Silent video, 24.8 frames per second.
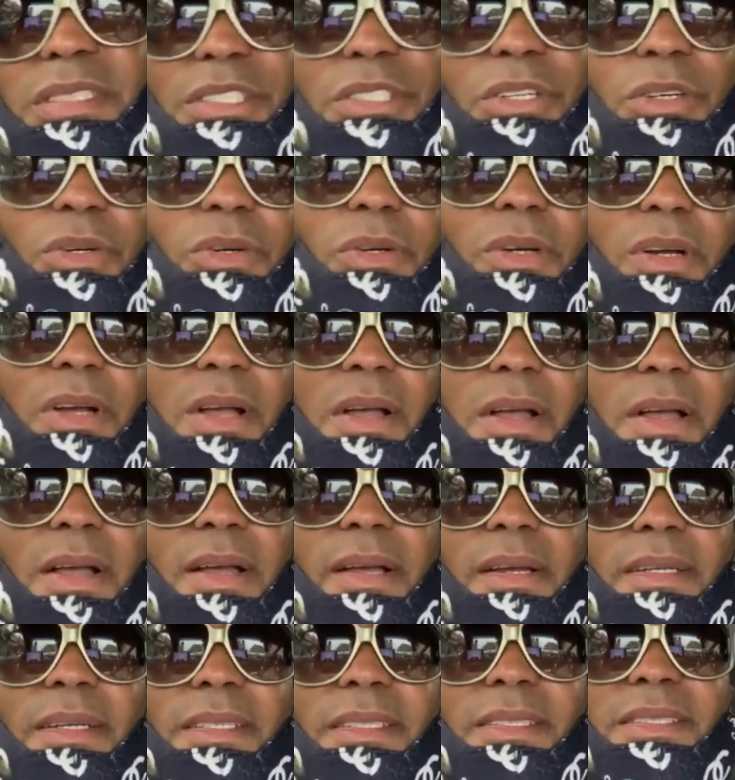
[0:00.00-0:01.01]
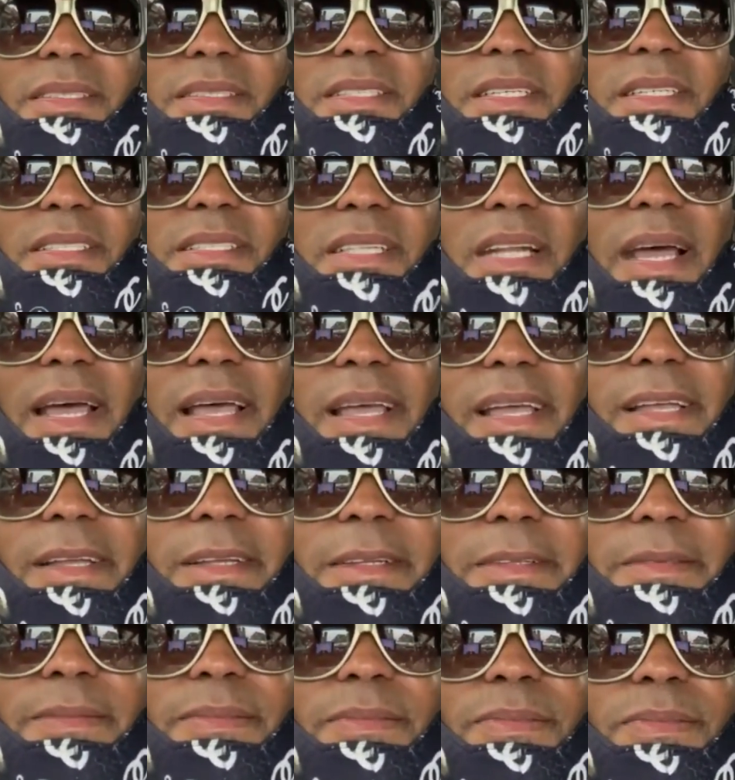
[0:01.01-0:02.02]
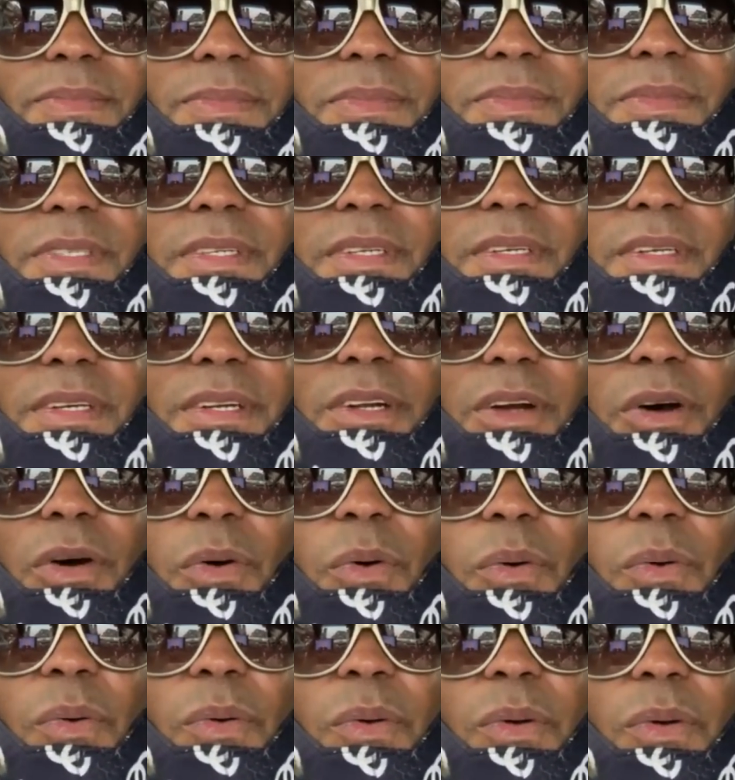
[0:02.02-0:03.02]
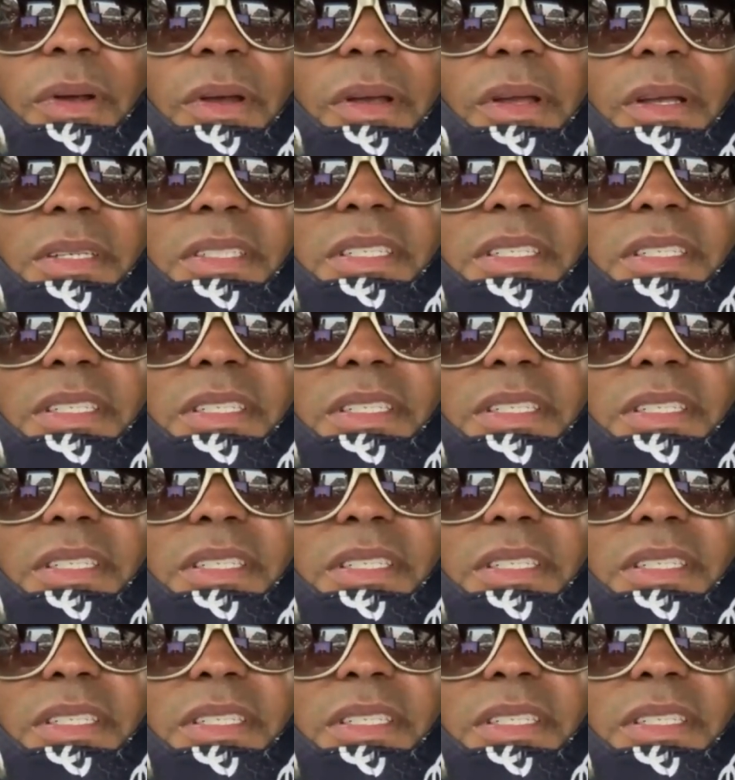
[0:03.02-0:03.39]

You know, it's just like, you know, it's